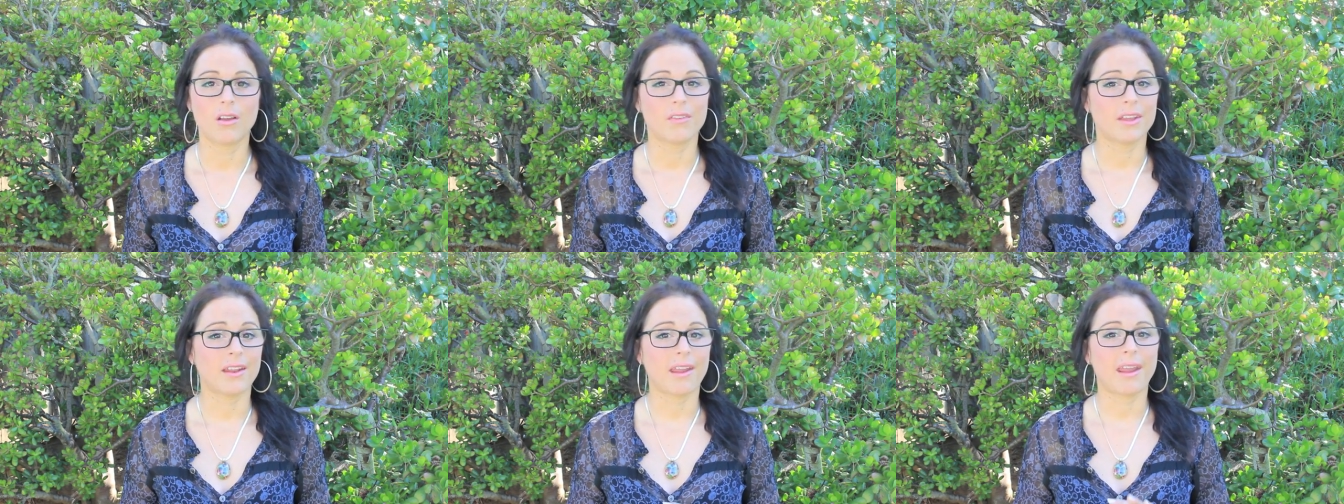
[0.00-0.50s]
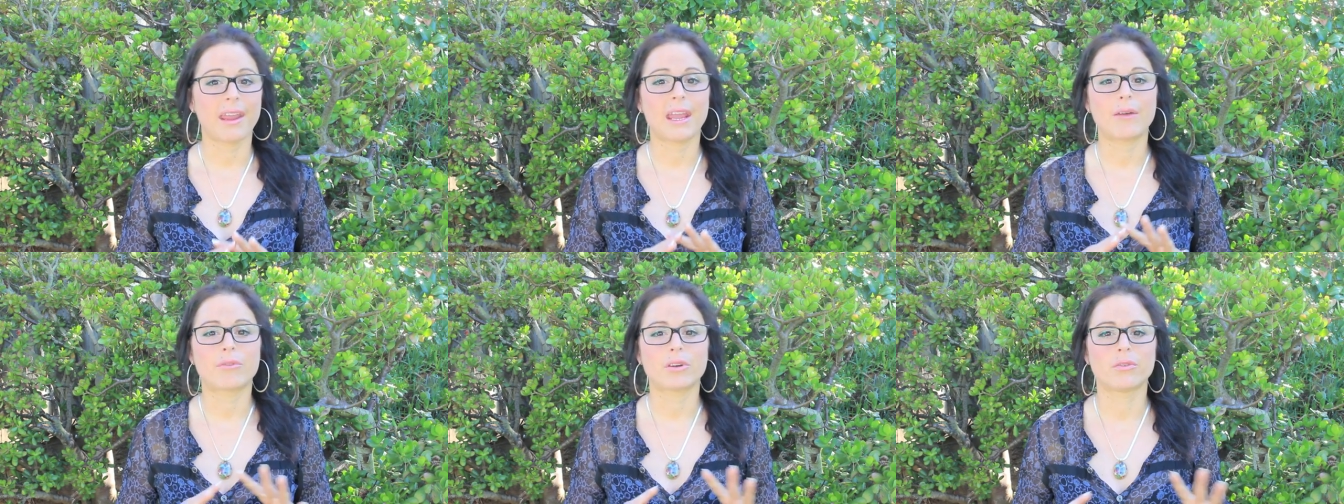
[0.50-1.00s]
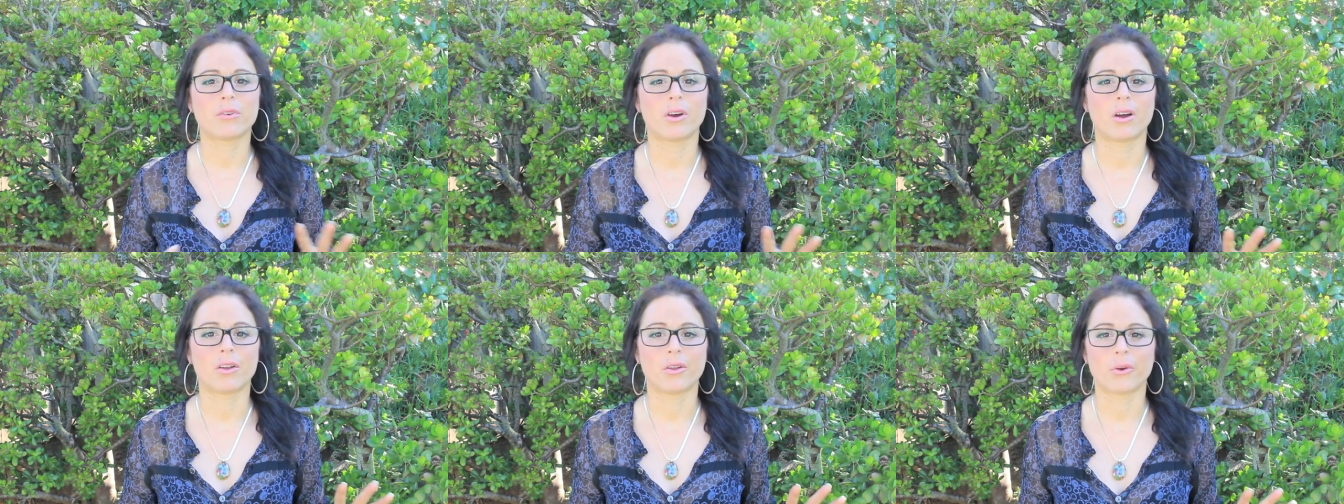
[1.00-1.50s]
that
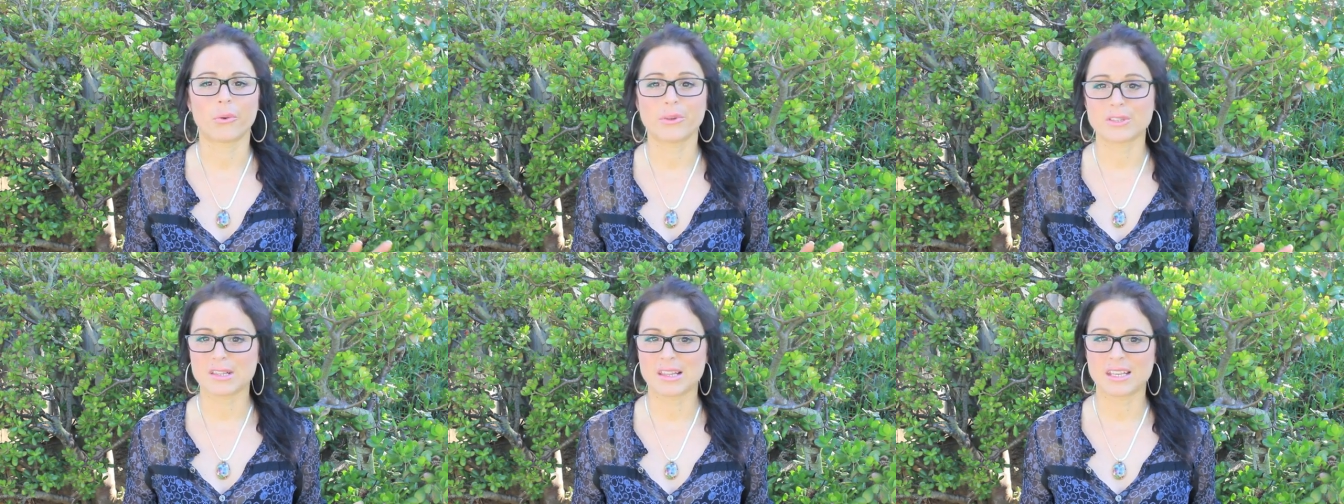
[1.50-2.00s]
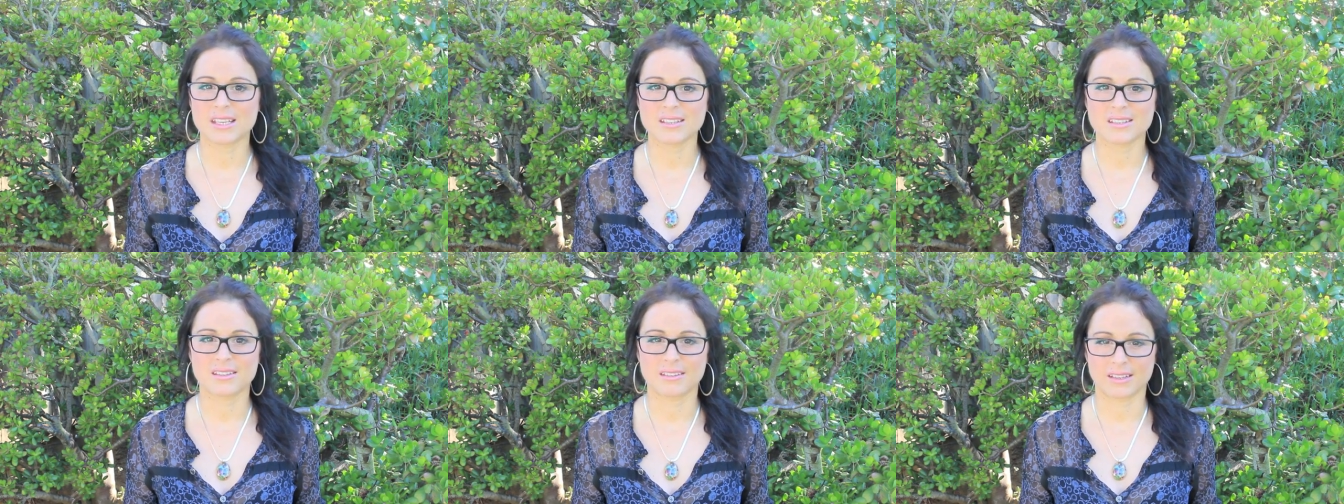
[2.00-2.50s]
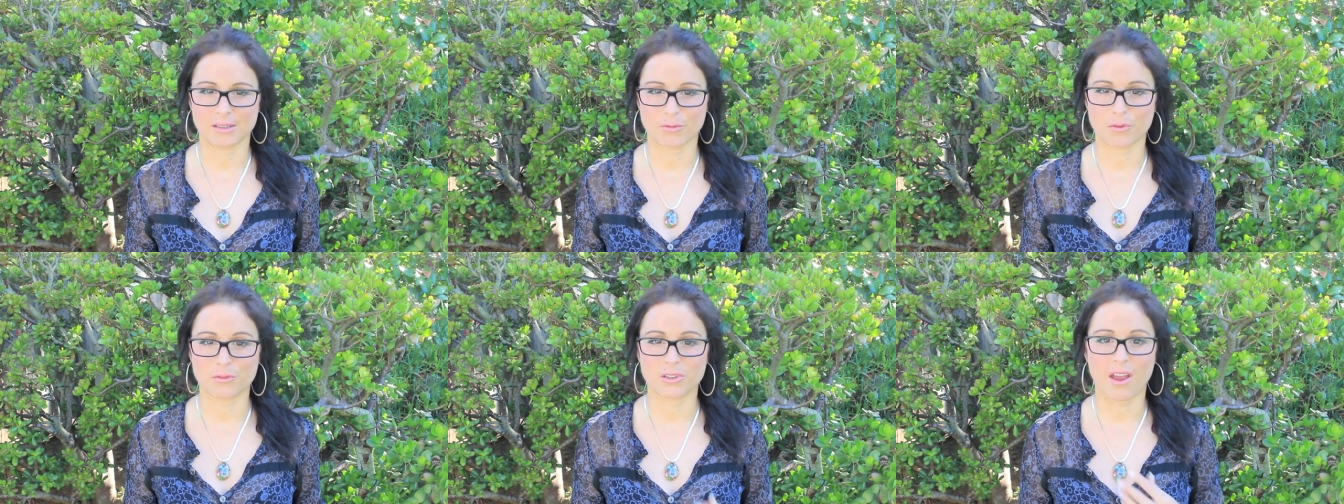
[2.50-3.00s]
everyone who is listening
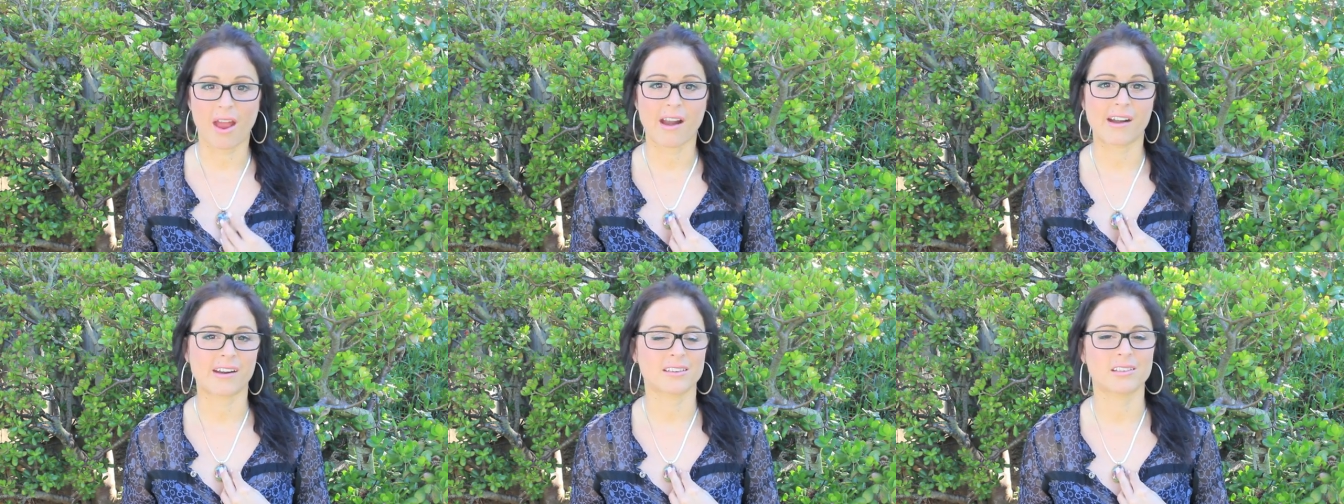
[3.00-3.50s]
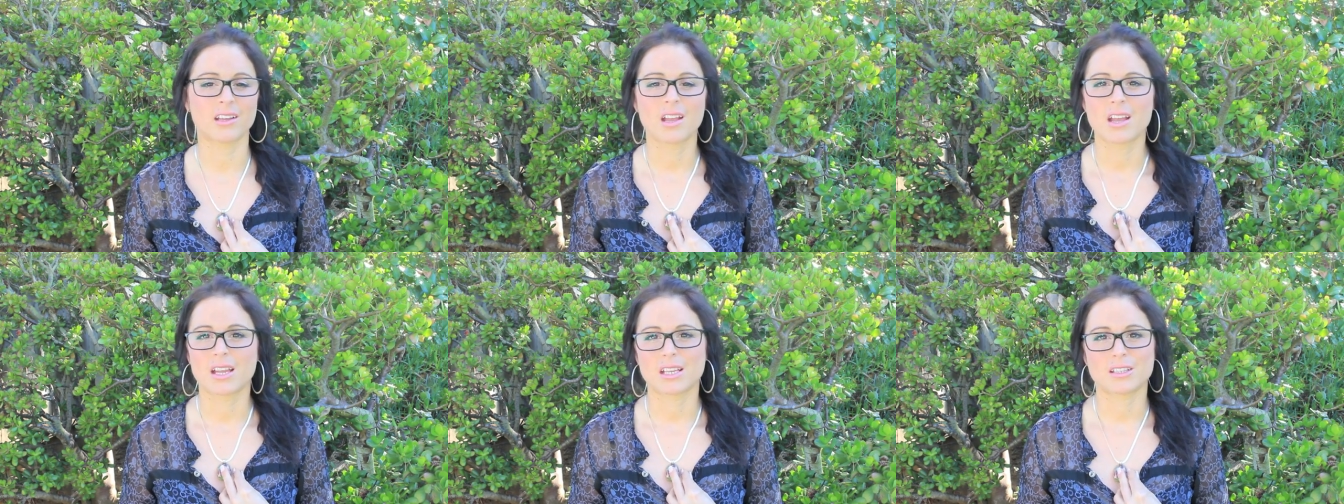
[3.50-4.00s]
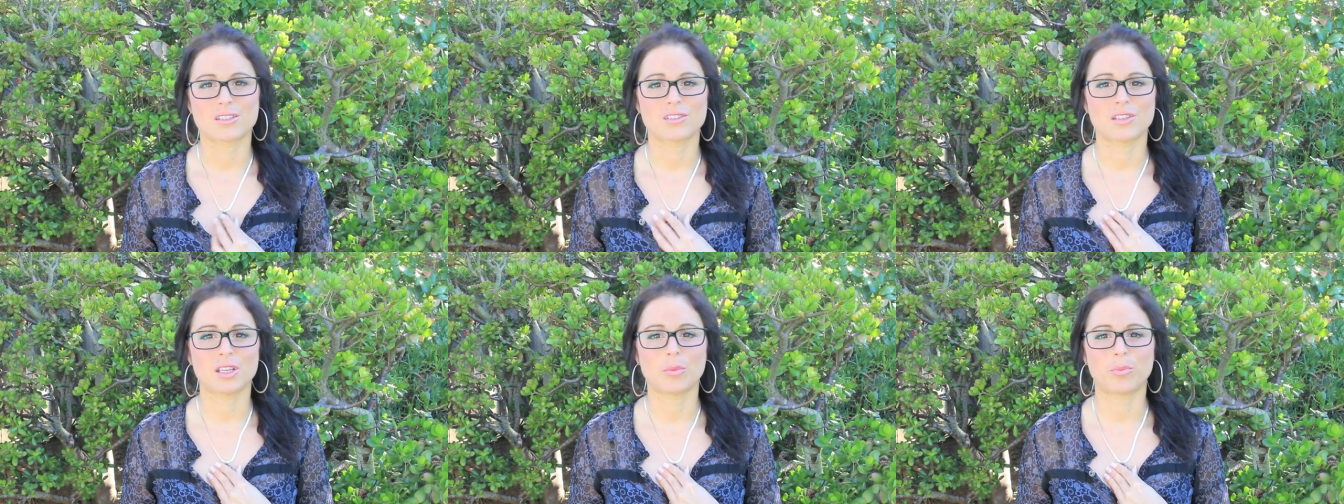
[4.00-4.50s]
with the heart is
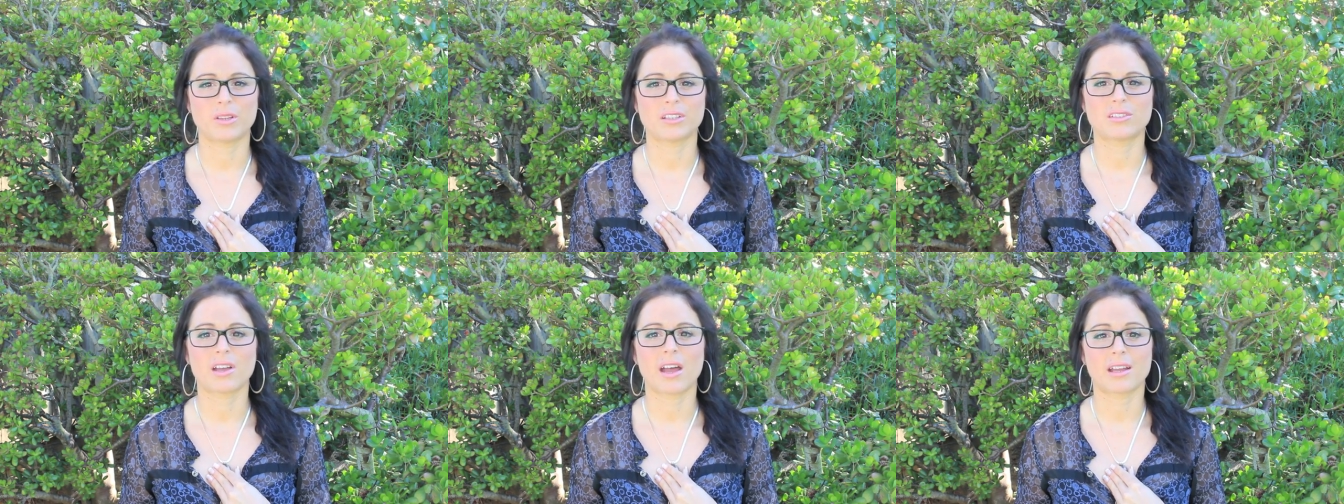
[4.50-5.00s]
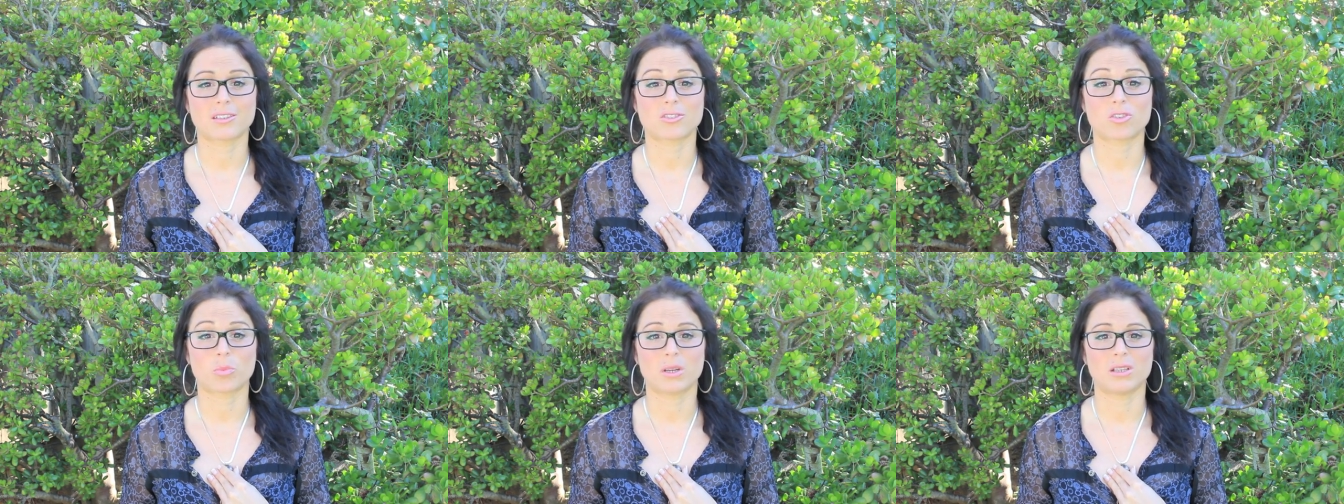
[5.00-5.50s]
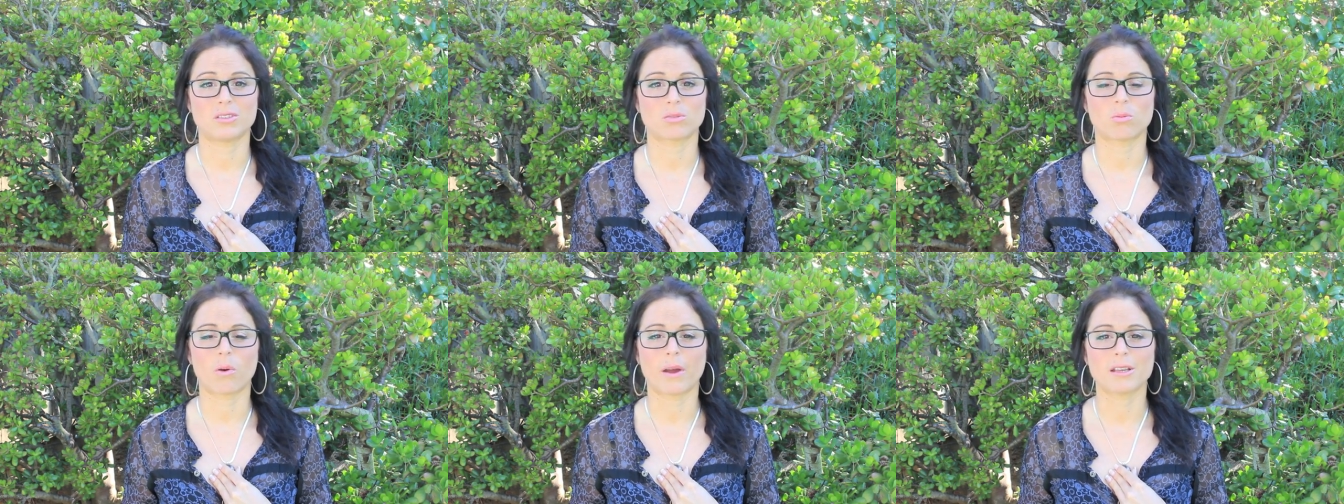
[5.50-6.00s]
deeply touched by this
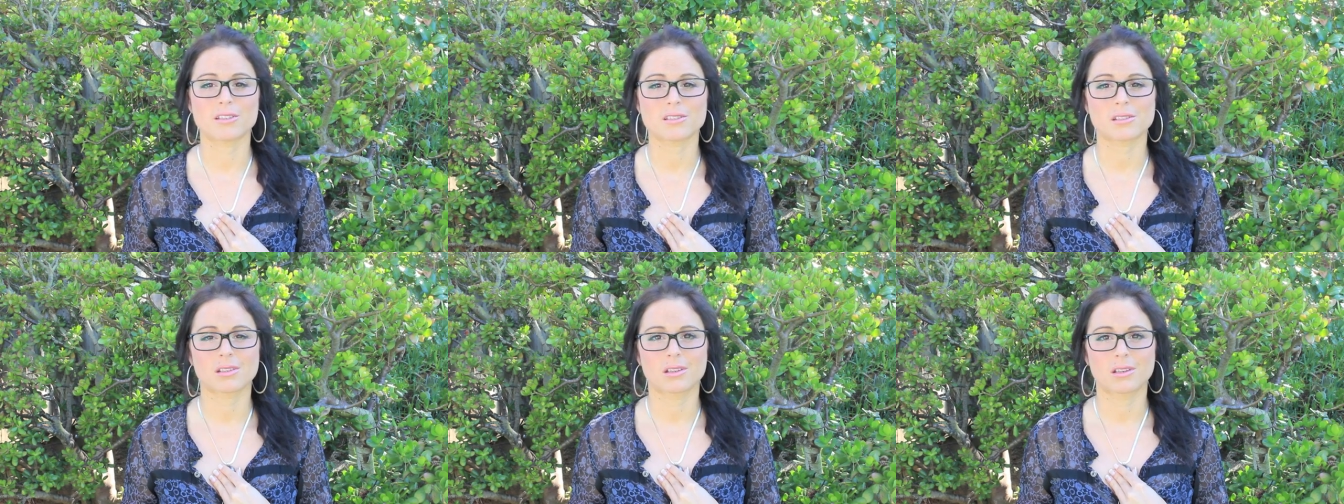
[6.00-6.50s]
voice